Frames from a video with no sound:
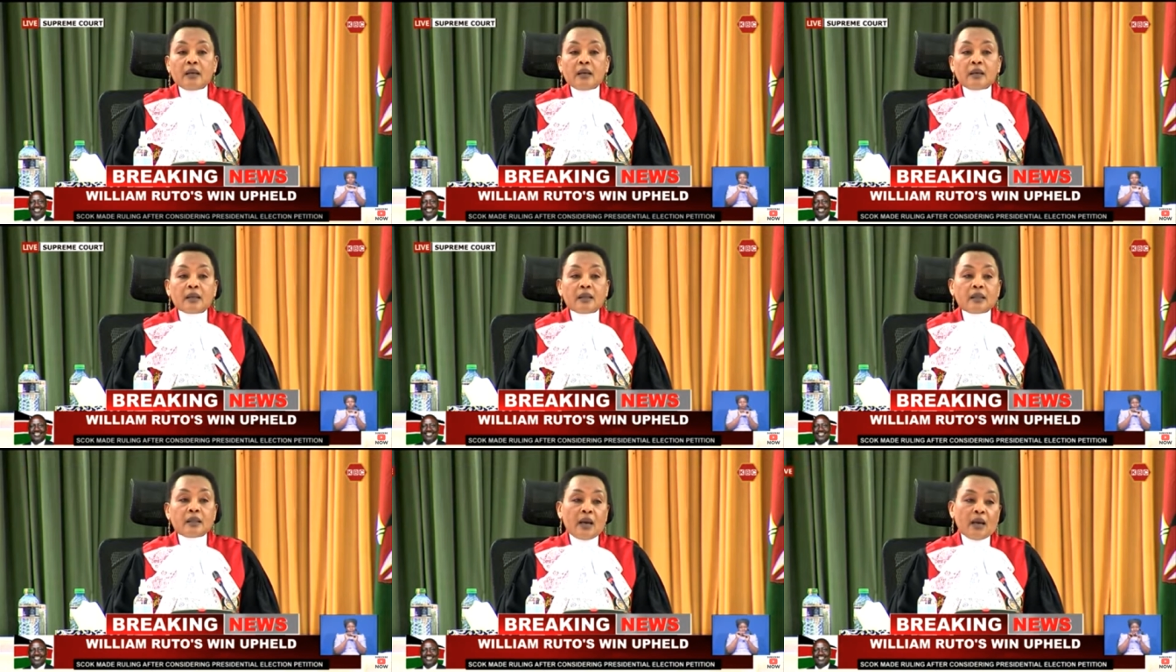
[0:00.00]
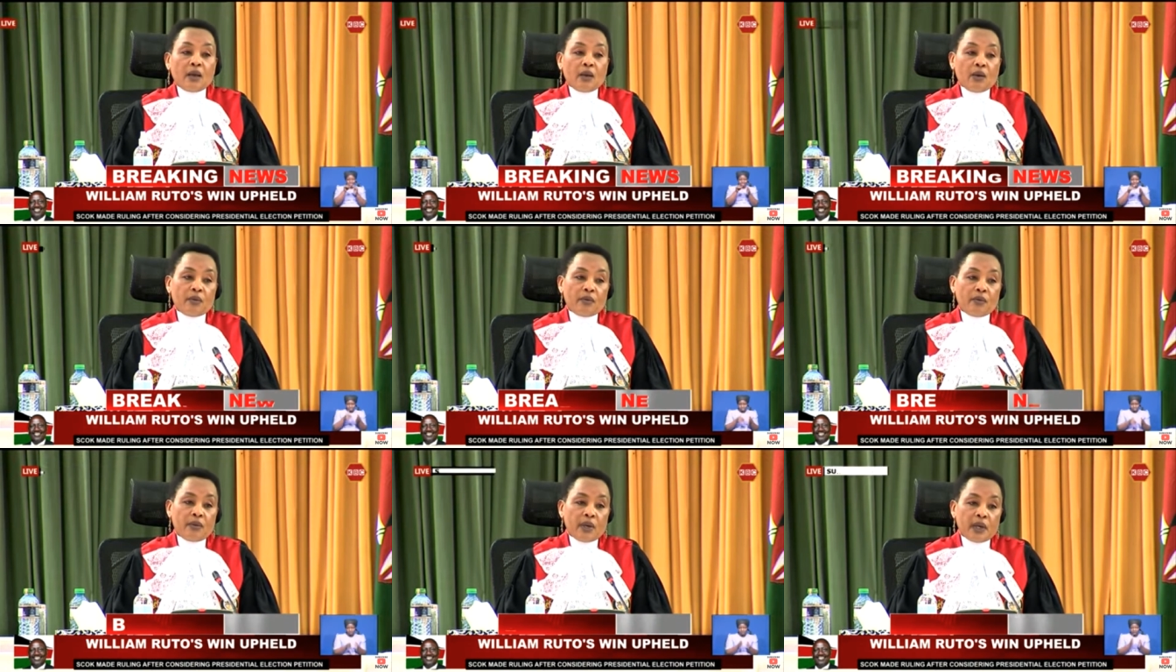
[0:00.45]
And
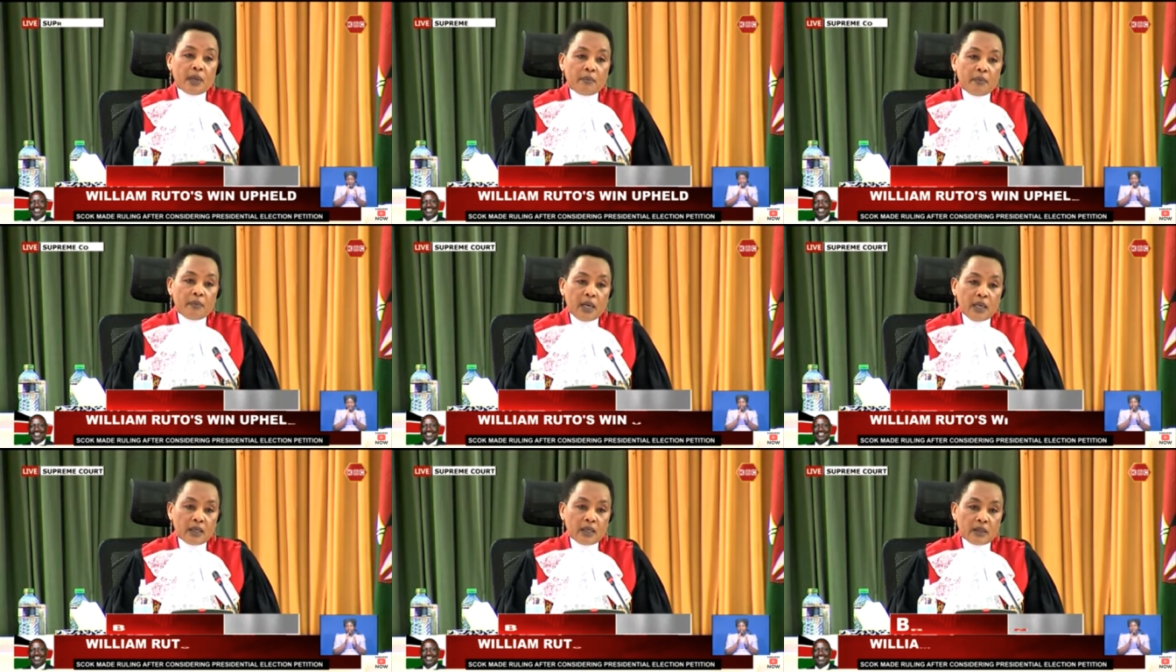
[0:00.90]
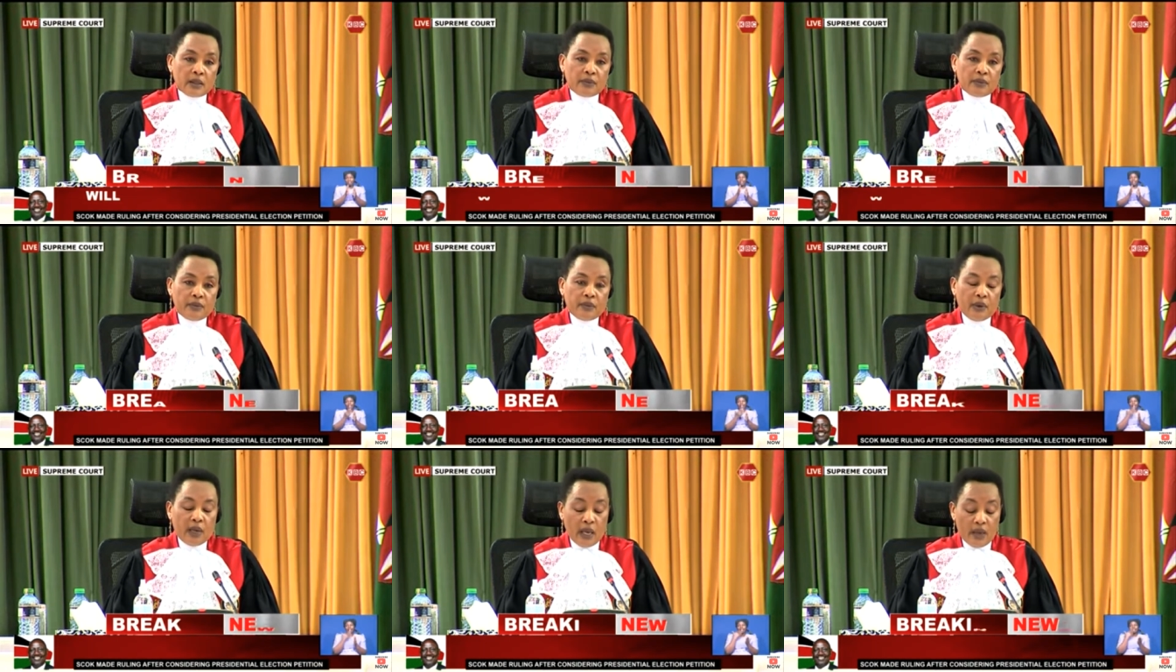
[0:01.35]
thank you very
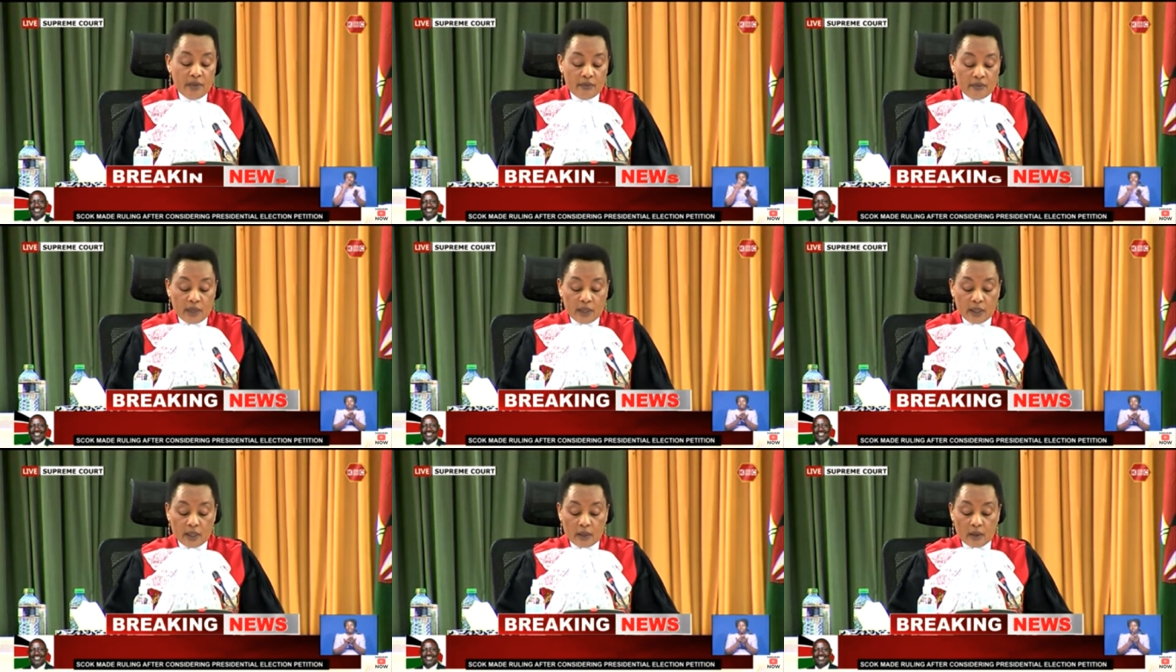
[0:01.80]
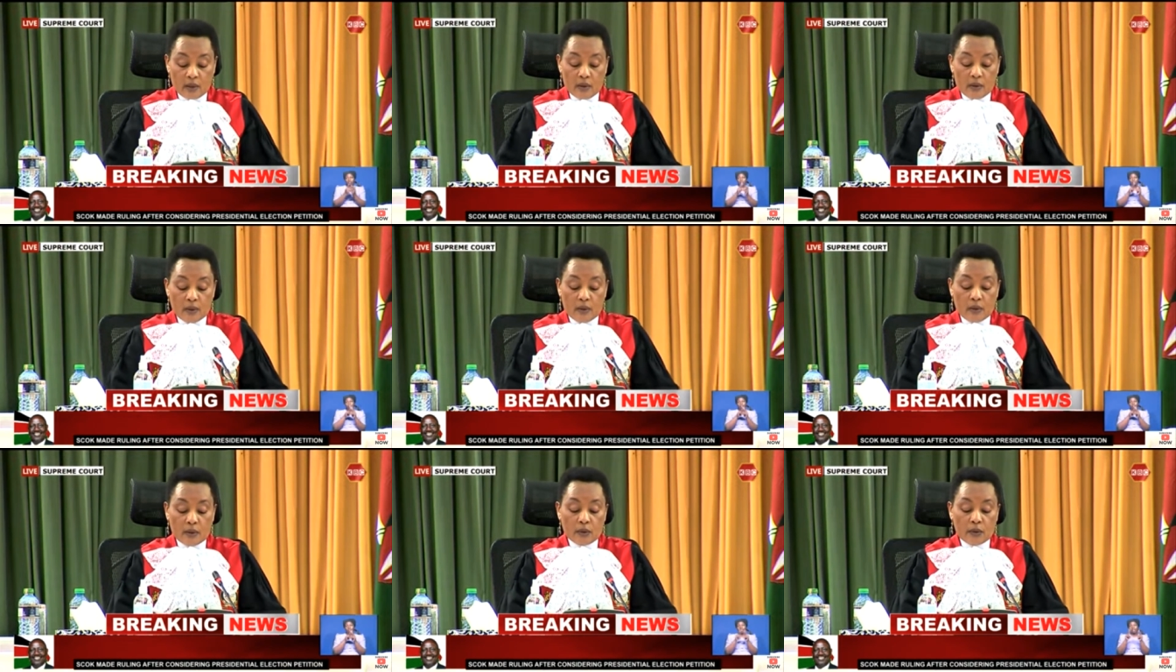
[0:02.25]
much for
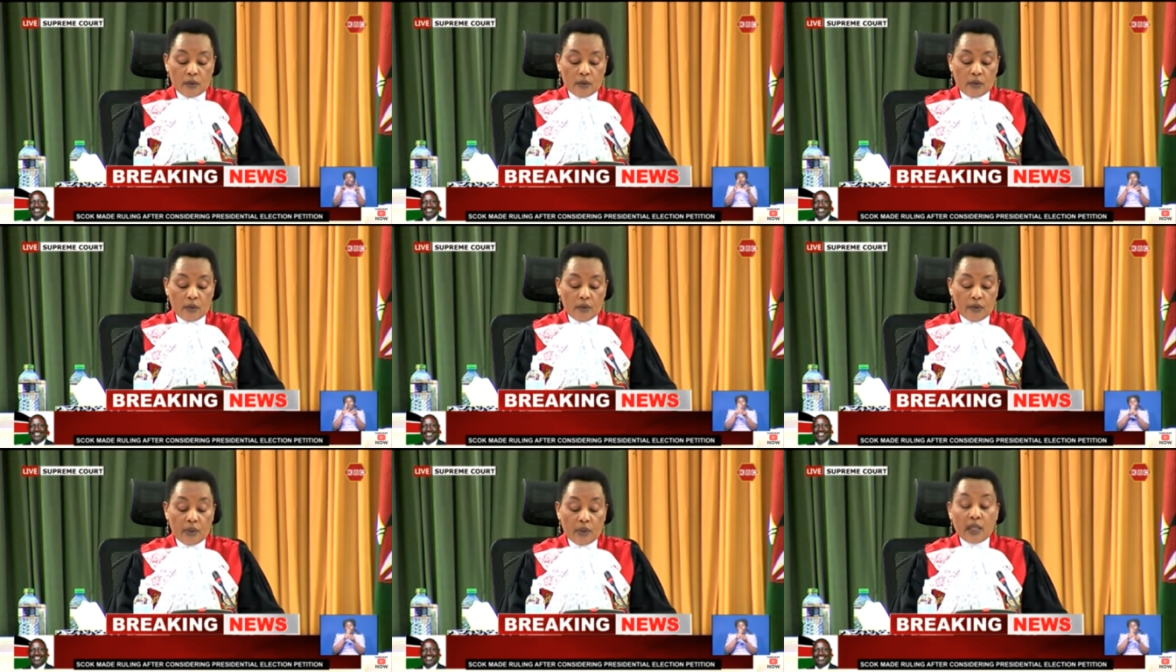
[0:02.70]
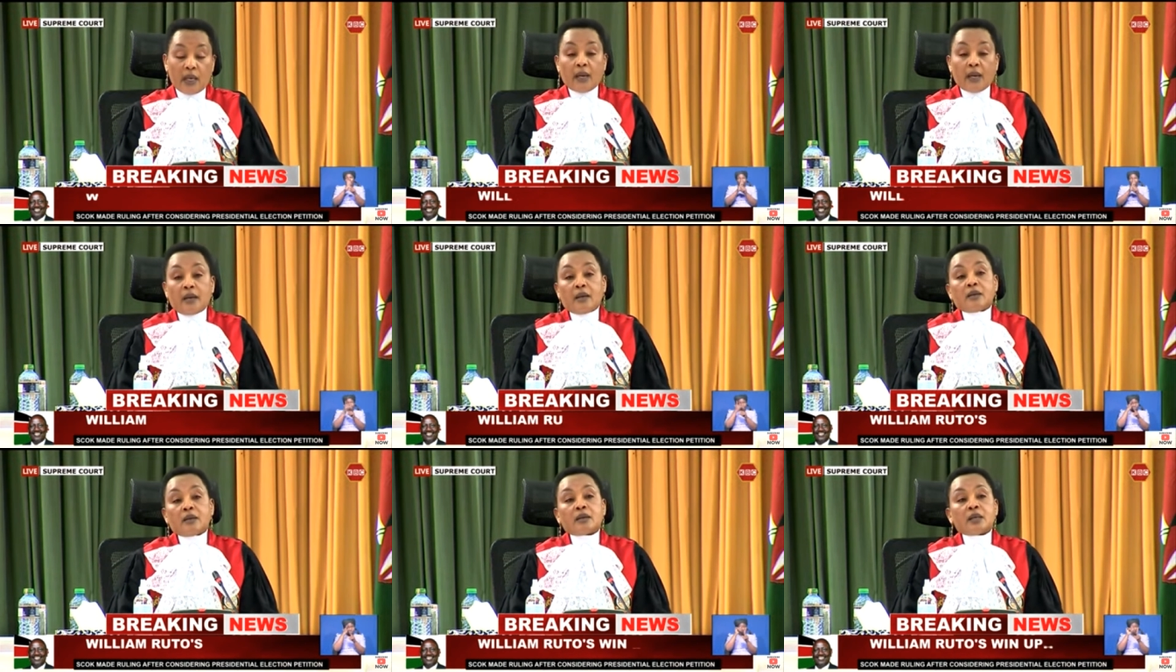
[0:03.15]
everything you also do for
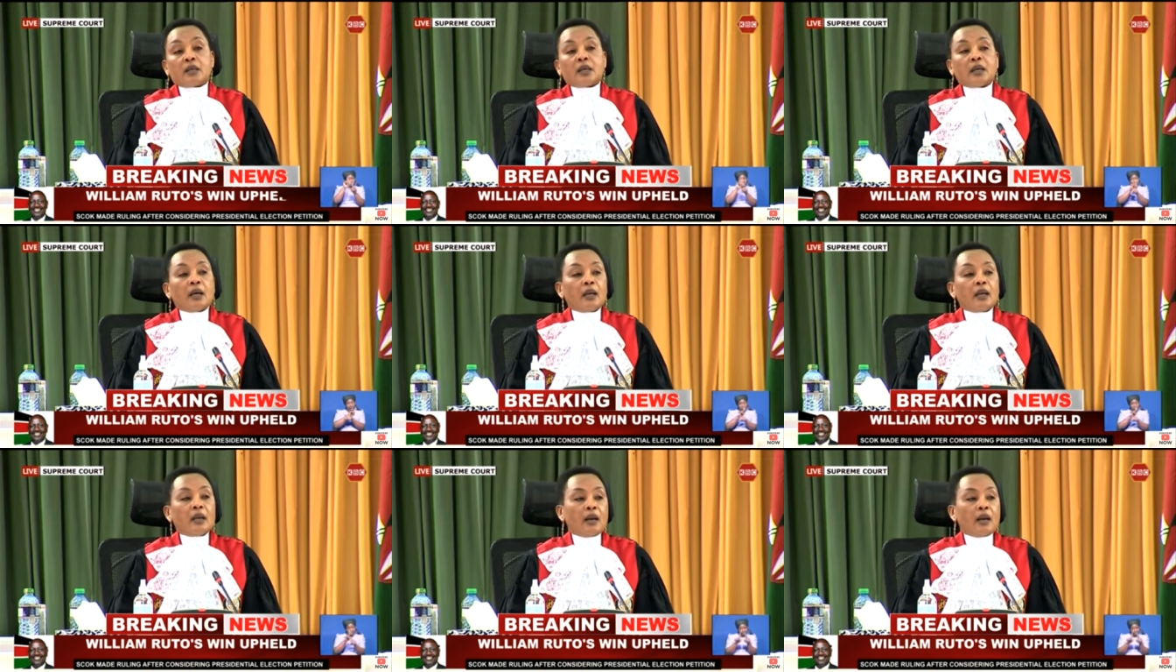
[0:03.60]
the country.